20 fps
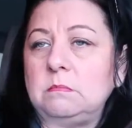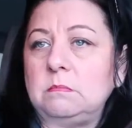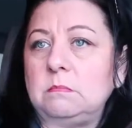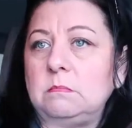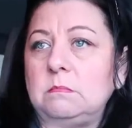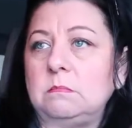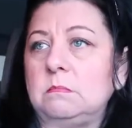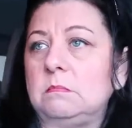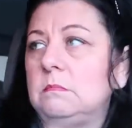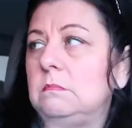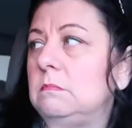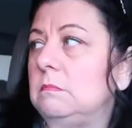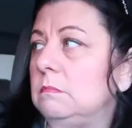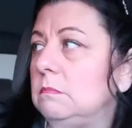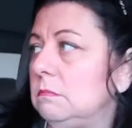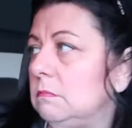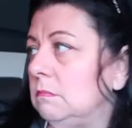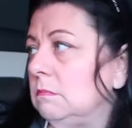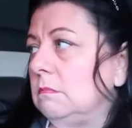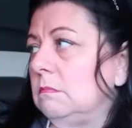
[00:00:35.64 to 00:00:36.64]

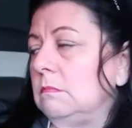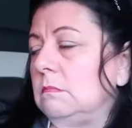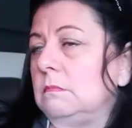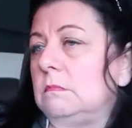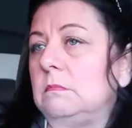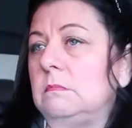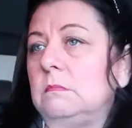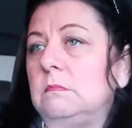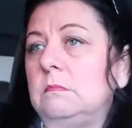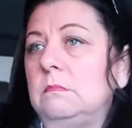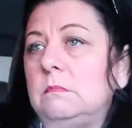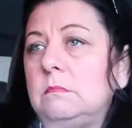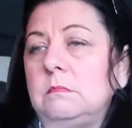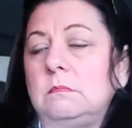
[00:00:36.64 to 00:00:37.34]
Nobody speaks.